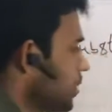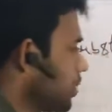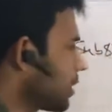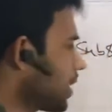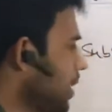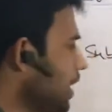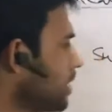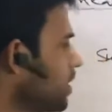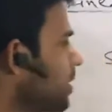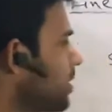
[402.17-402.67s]
you
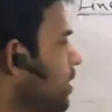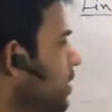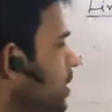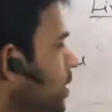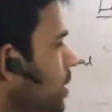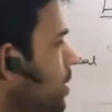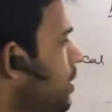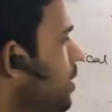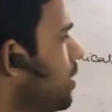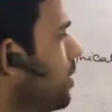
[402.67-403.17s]
take
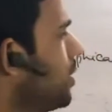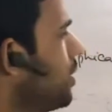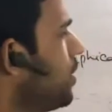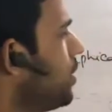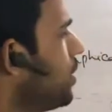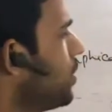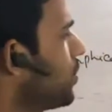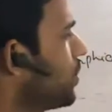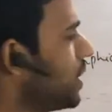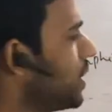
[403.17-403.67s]

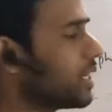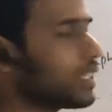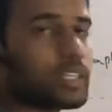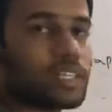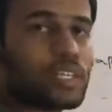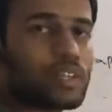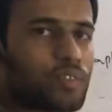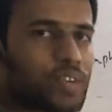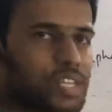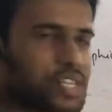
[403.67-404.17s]

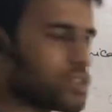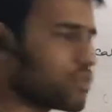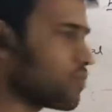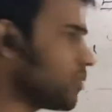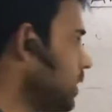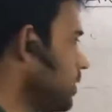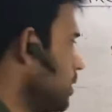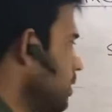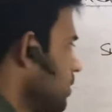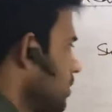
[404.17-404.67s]
the equation
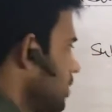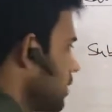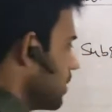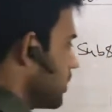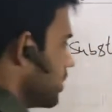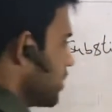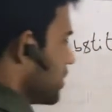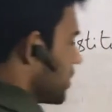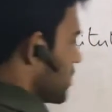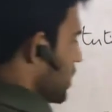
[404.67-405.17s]
1, that
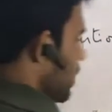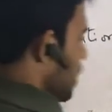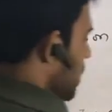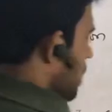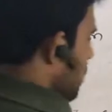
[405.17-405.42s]
is